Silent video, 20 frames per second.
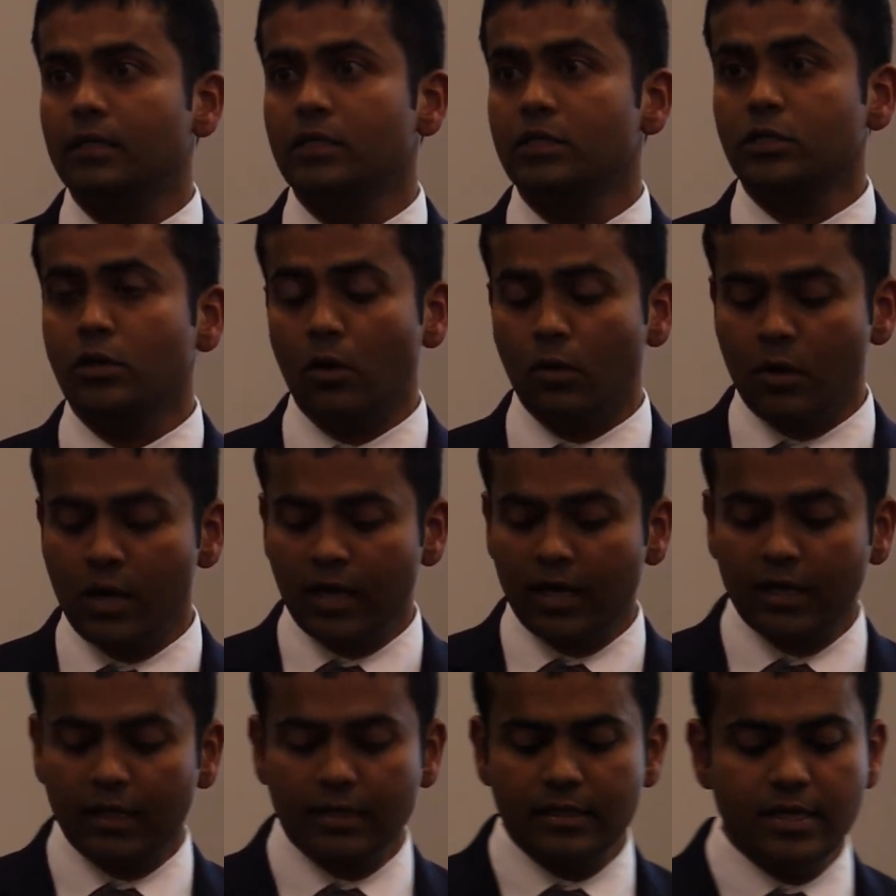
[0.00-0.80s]
So
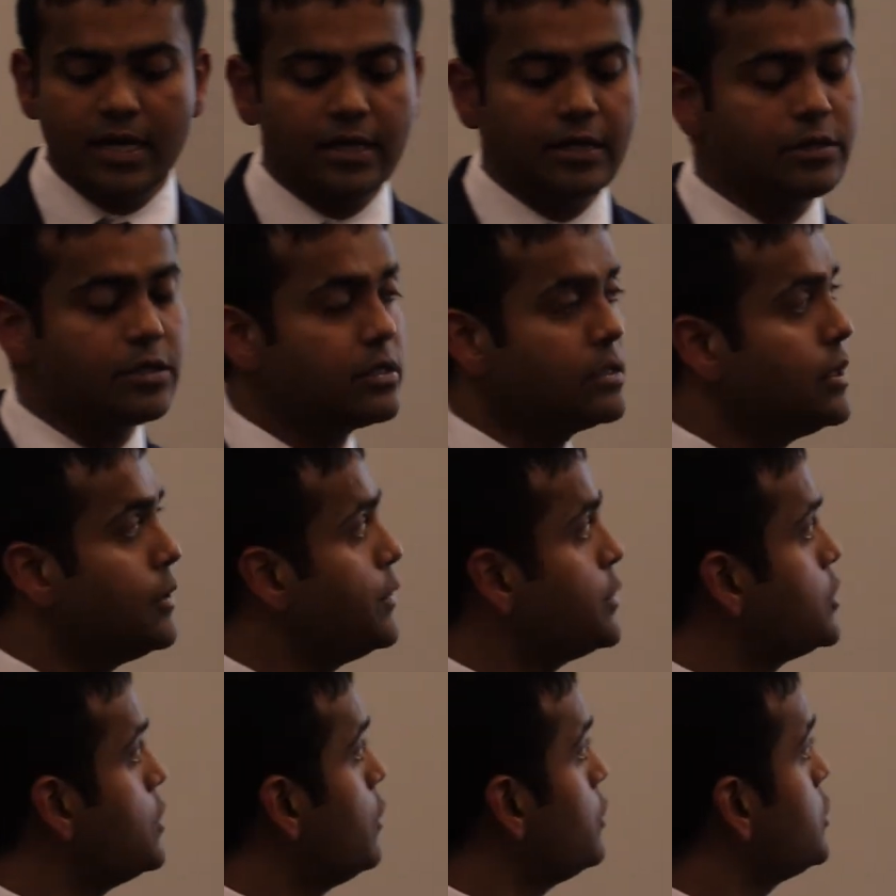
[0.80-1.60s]
there
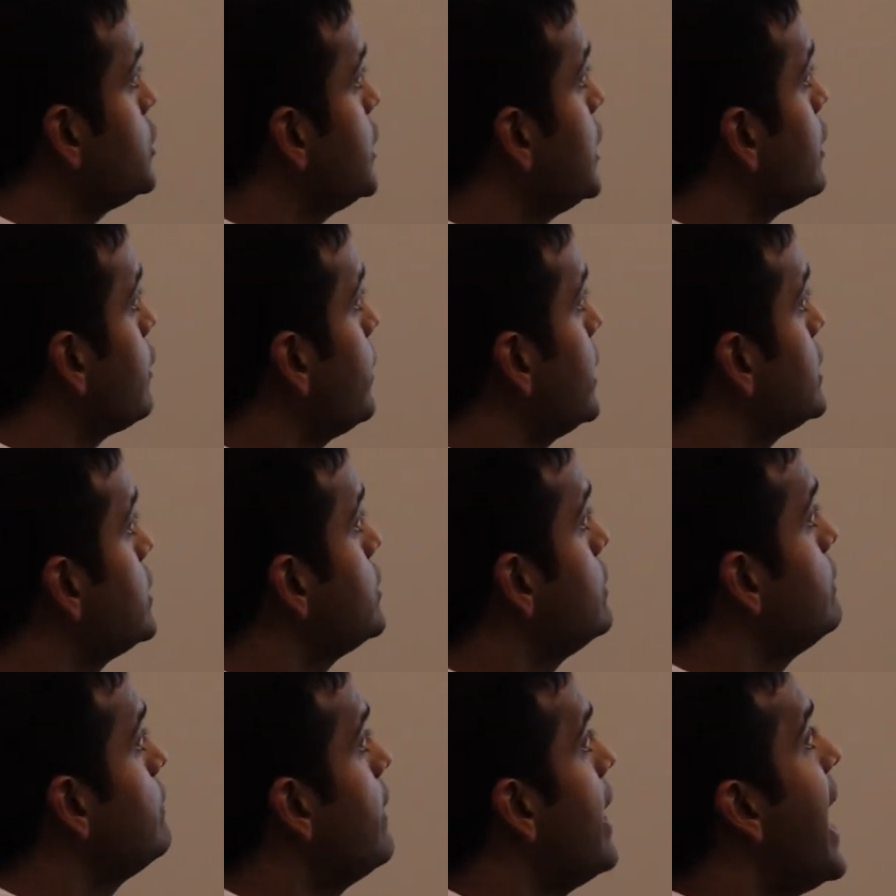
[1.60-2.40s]
is no secret
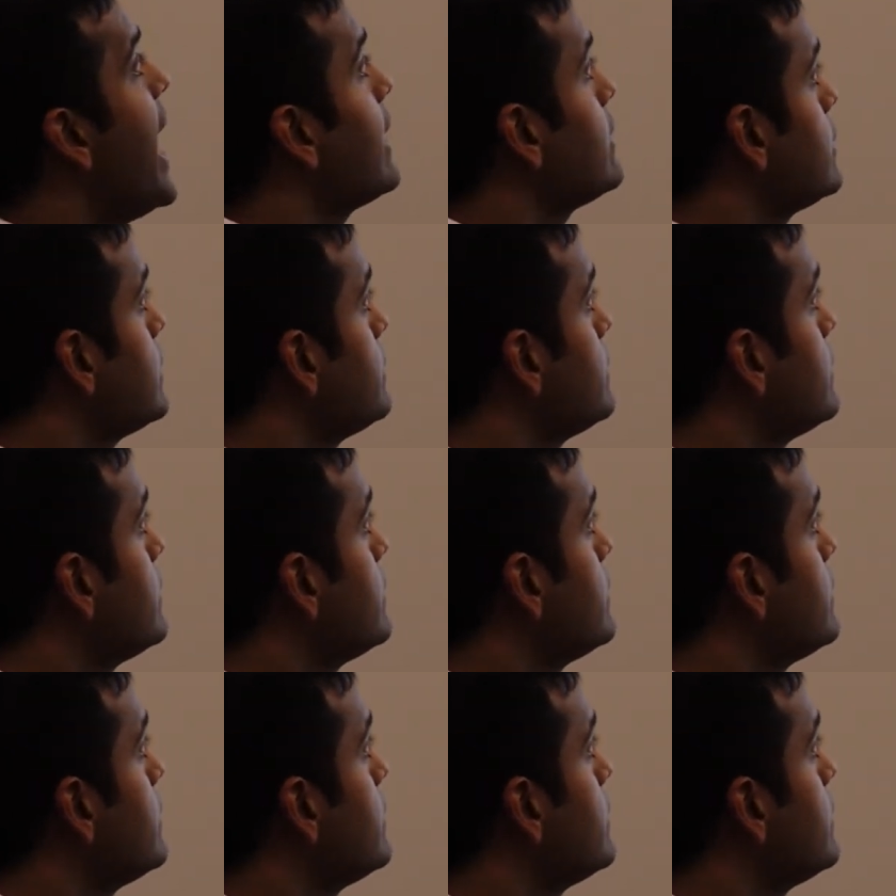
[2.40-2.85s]
to that.